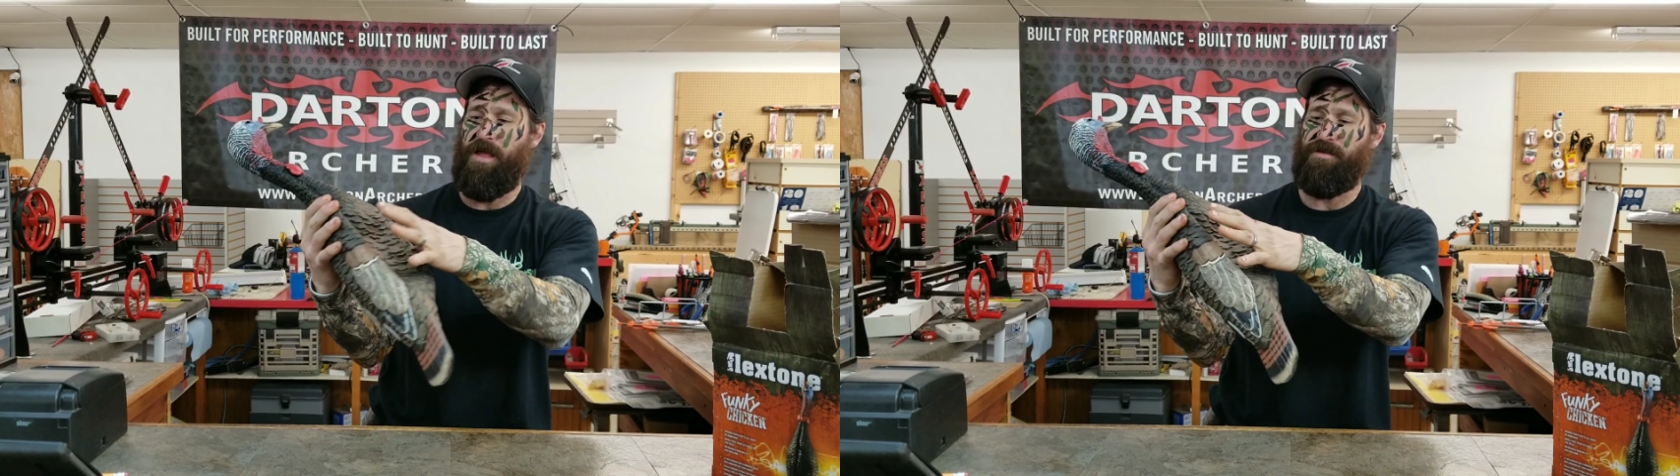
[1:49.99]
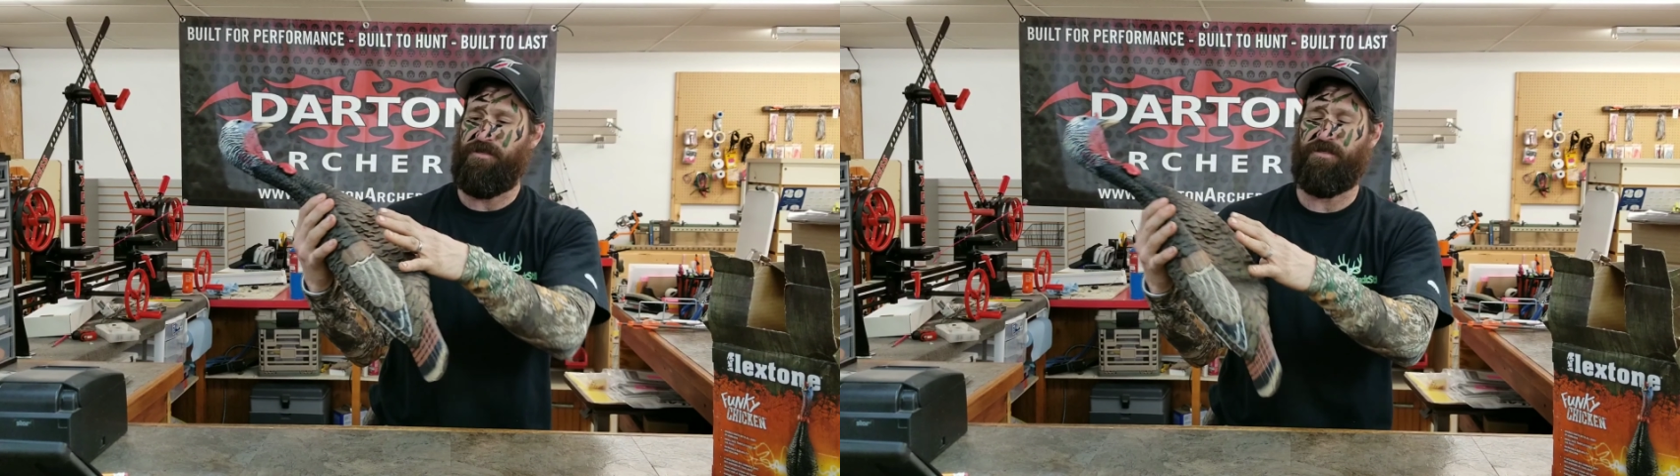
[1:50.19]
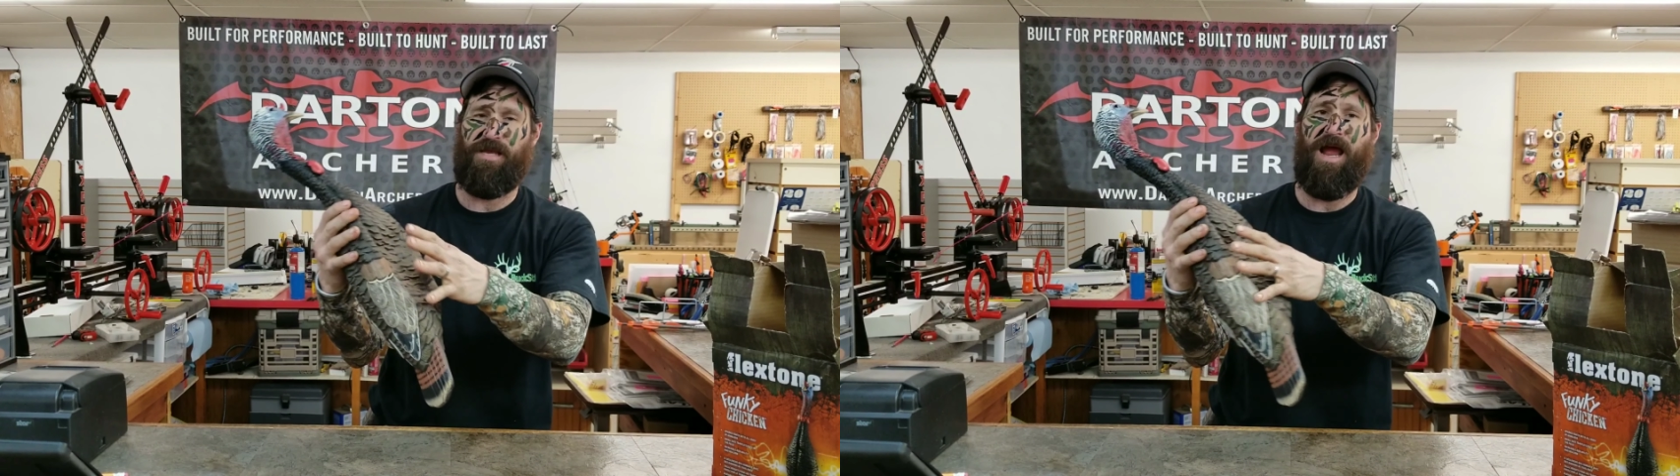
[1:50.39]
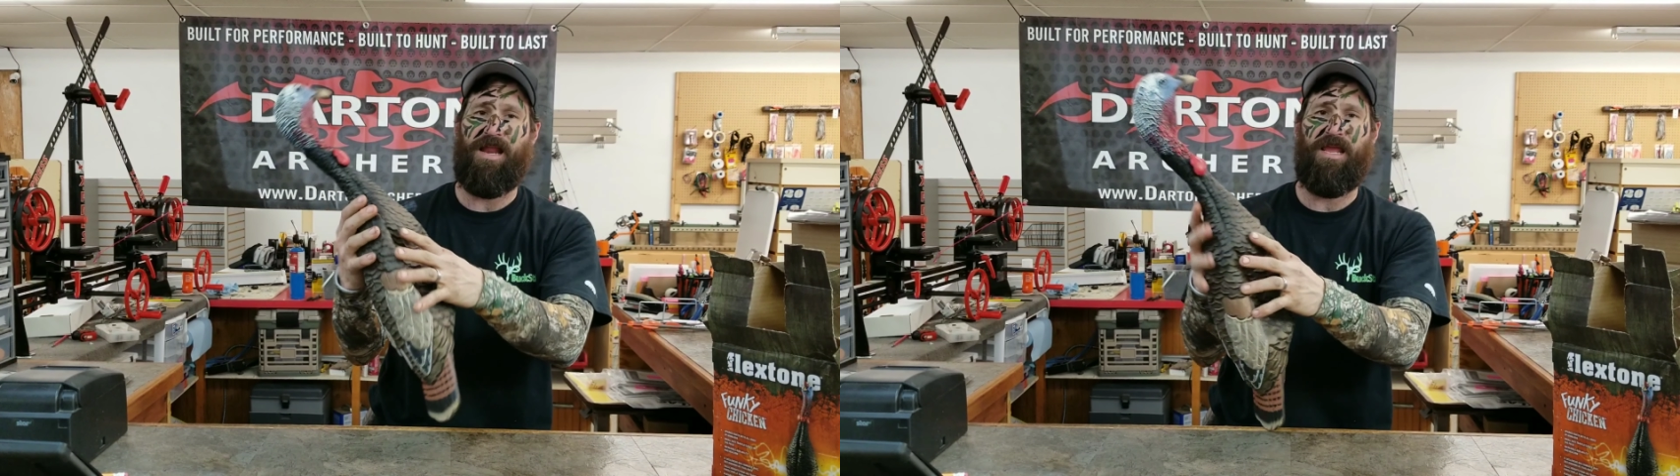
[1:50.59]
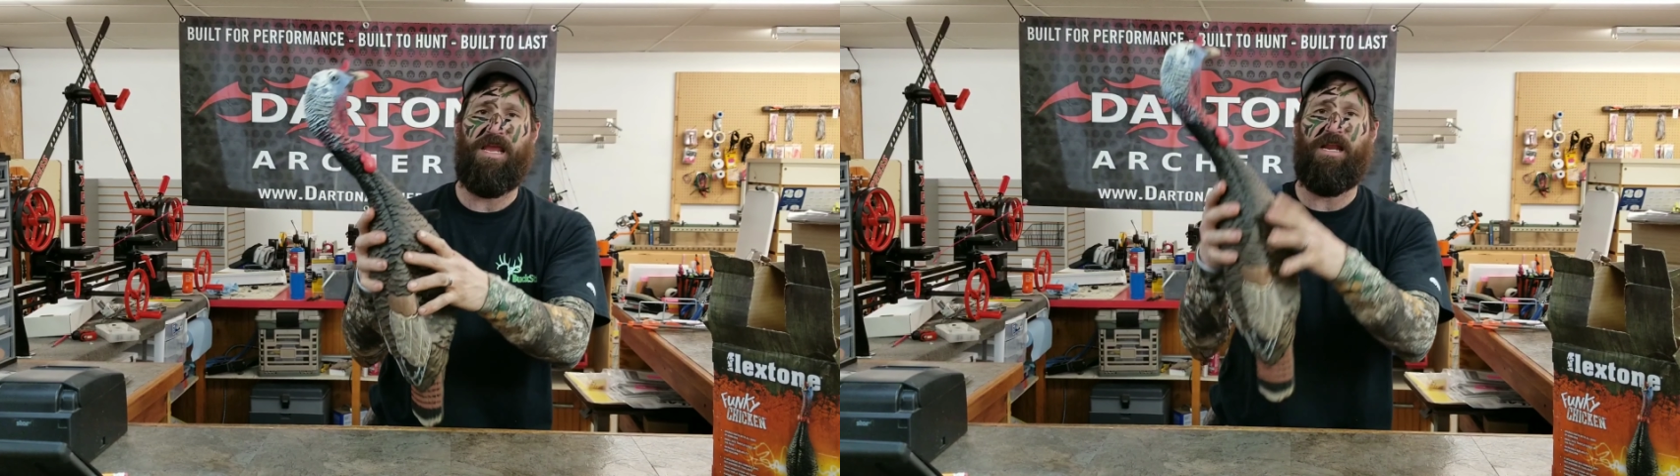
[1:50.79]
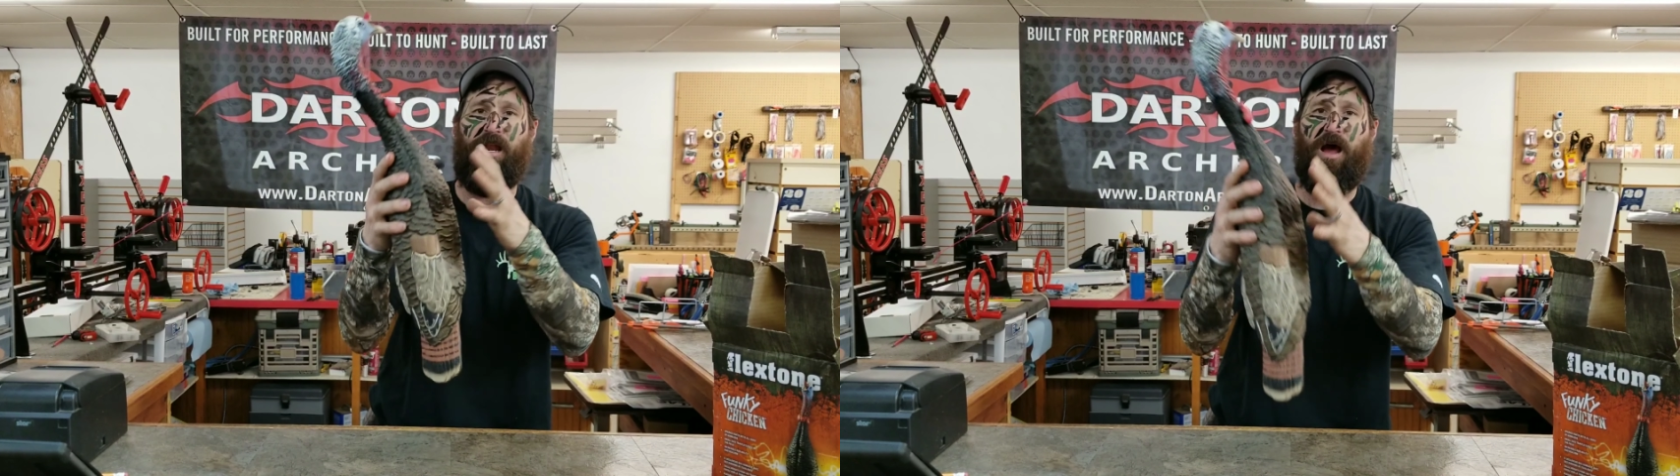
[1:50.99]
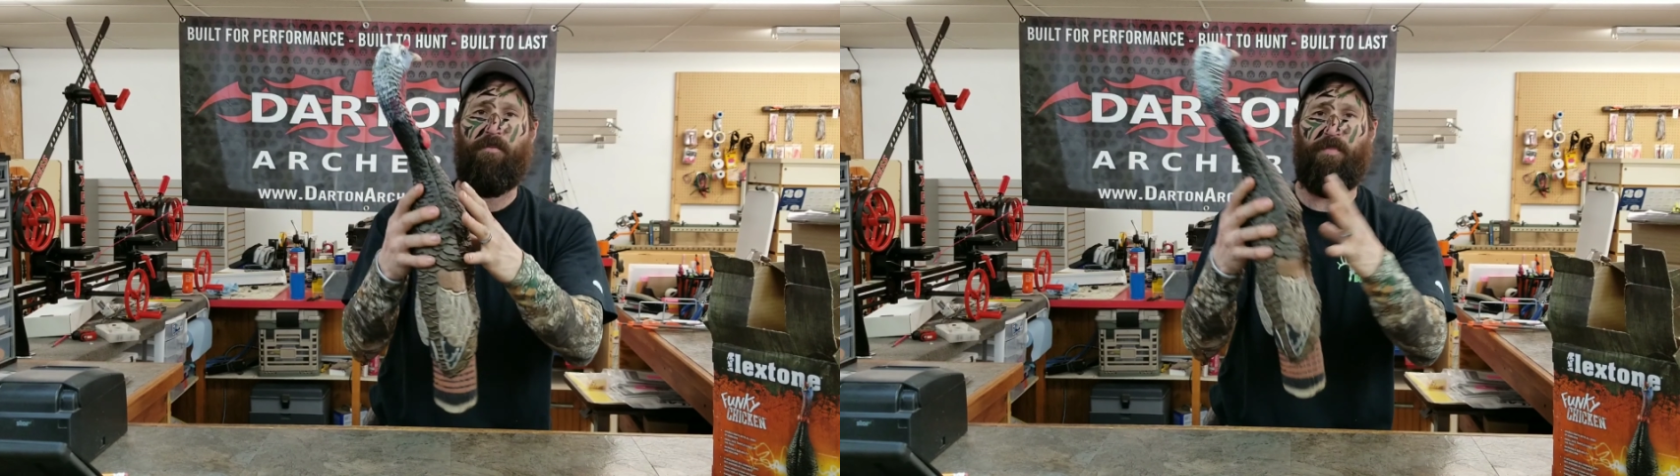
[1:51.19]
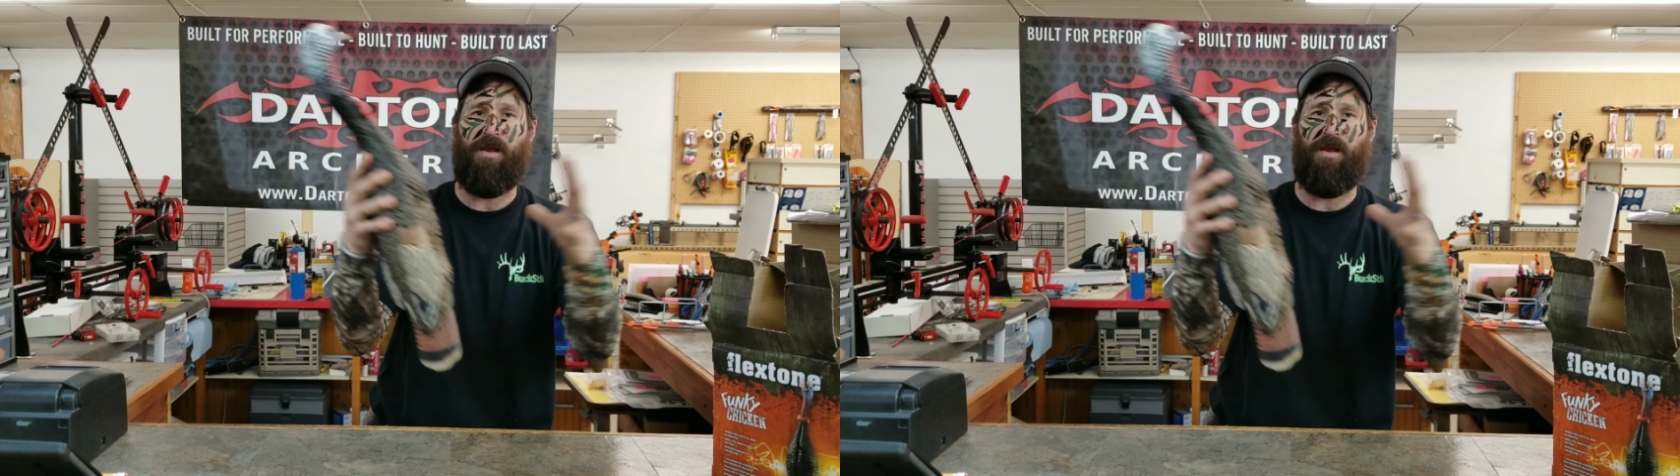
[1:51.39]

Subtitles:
and just kind of heat it up,